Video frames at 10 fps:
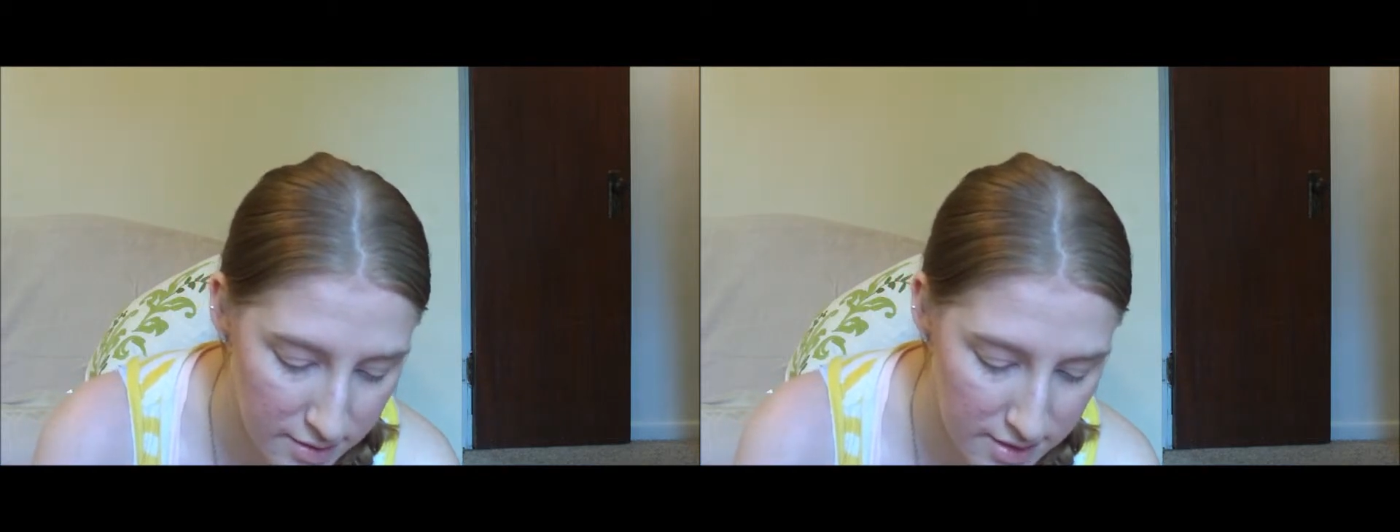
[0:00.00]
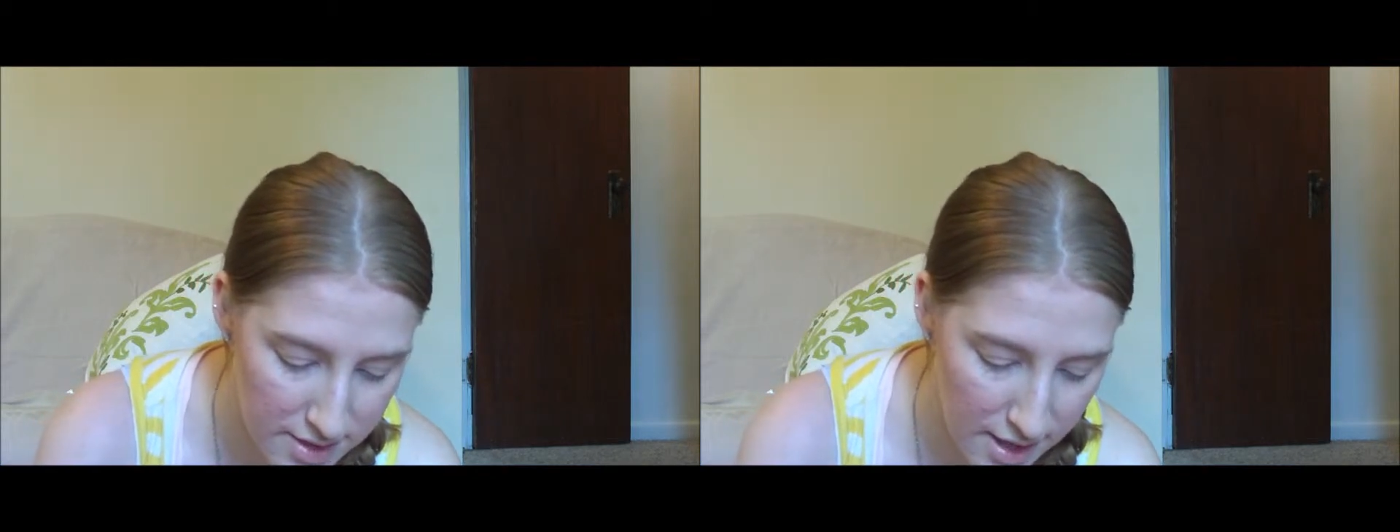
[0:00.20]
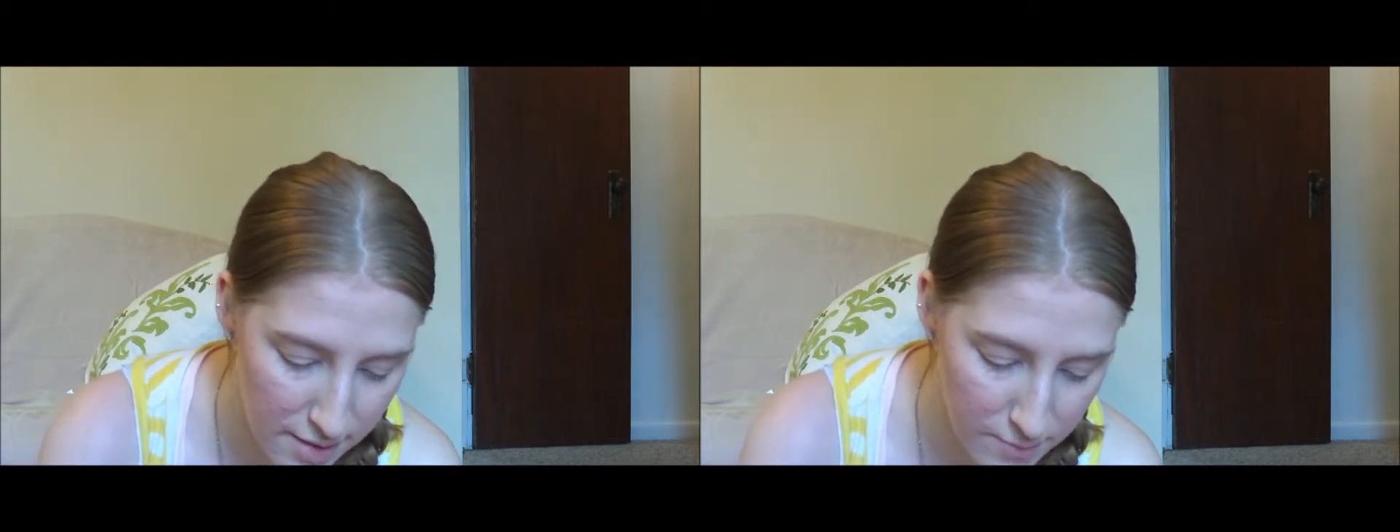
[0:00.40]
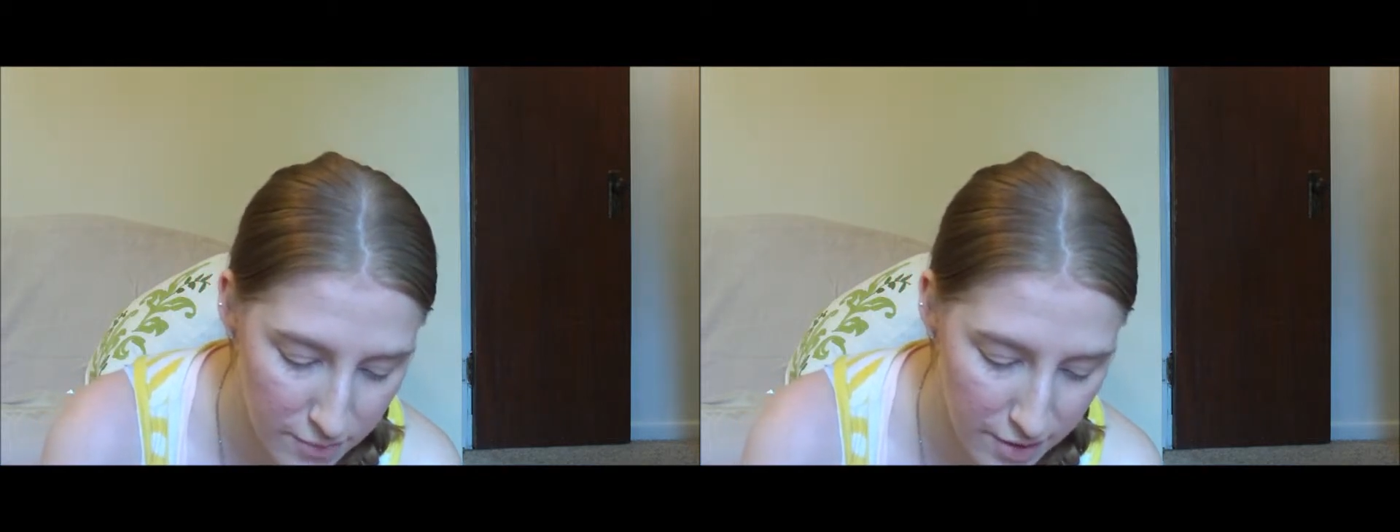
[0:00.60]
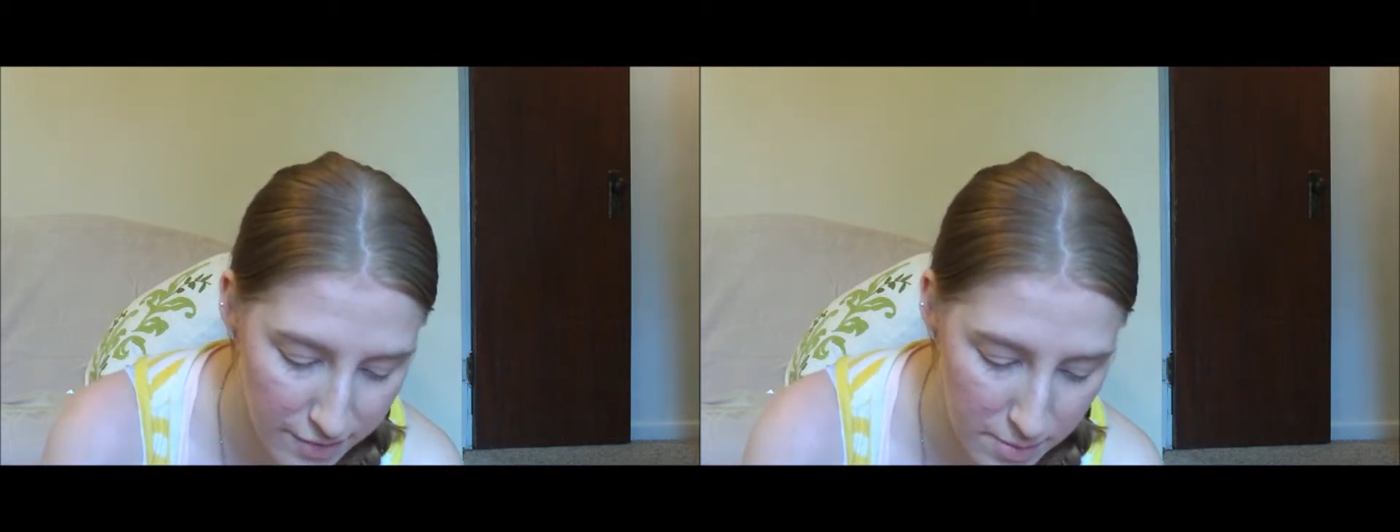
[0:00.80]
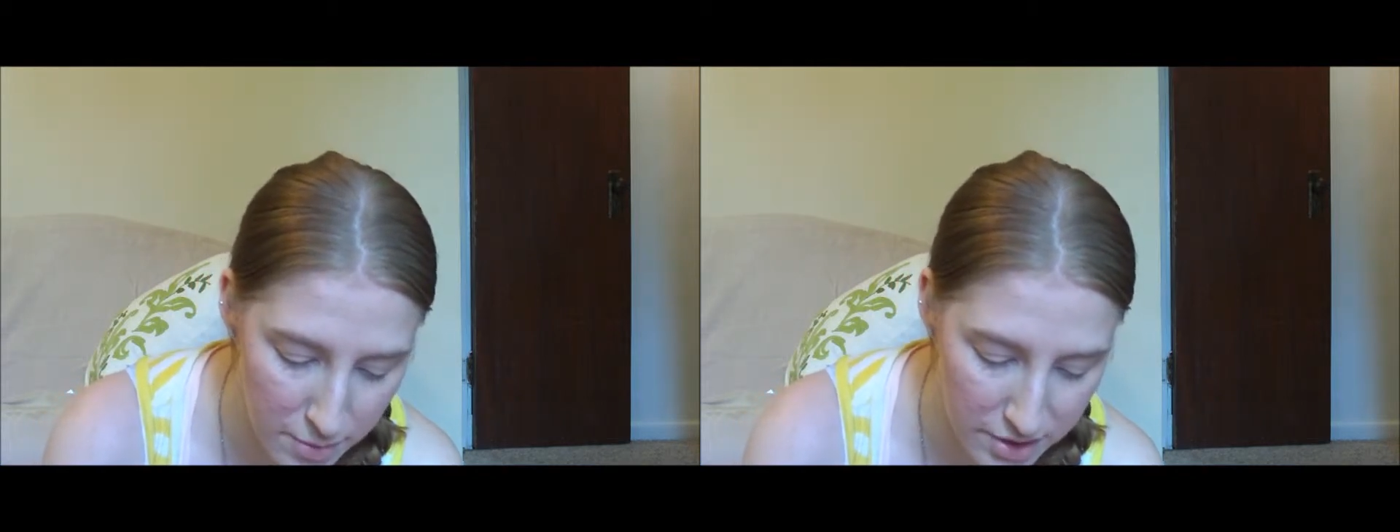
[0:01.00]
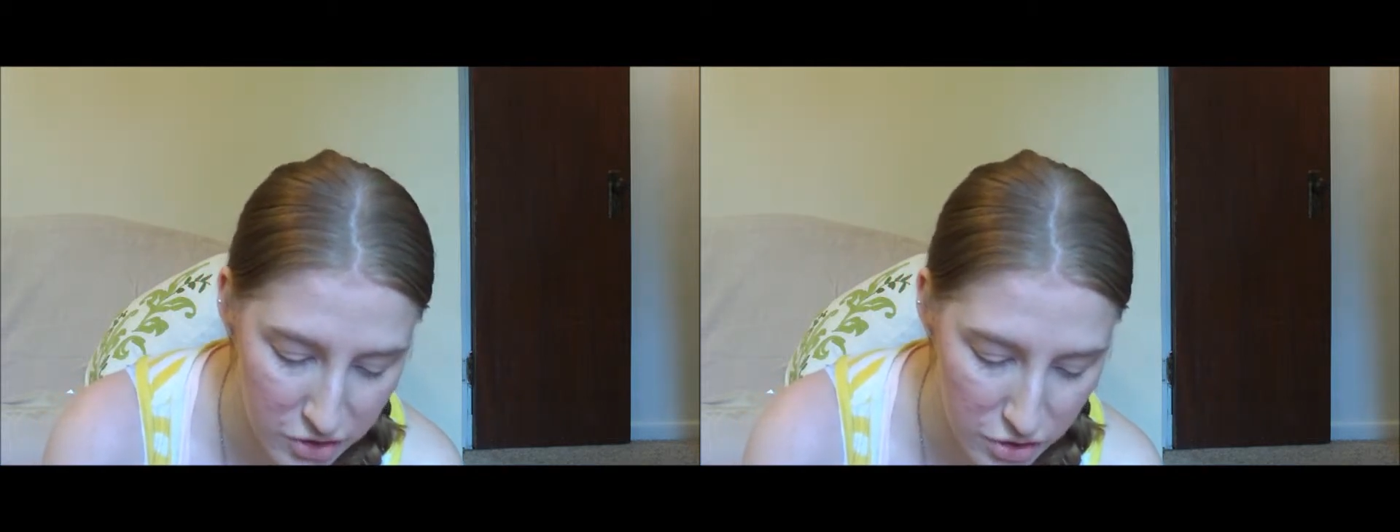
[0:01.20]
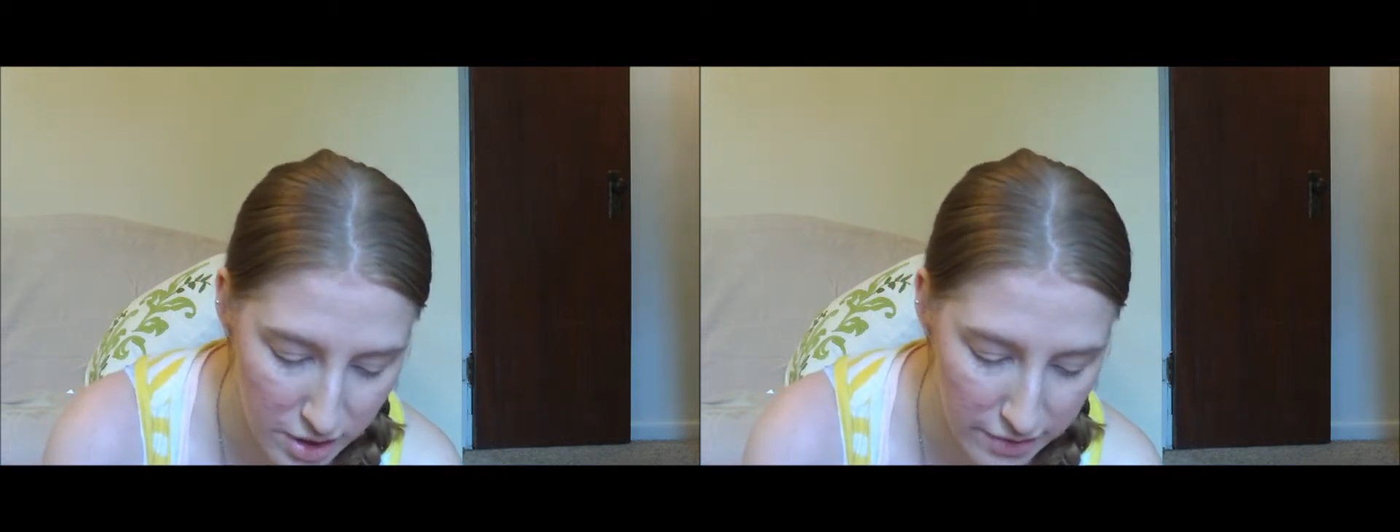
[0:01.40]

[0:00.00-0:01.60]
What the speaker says: the same fluffy brush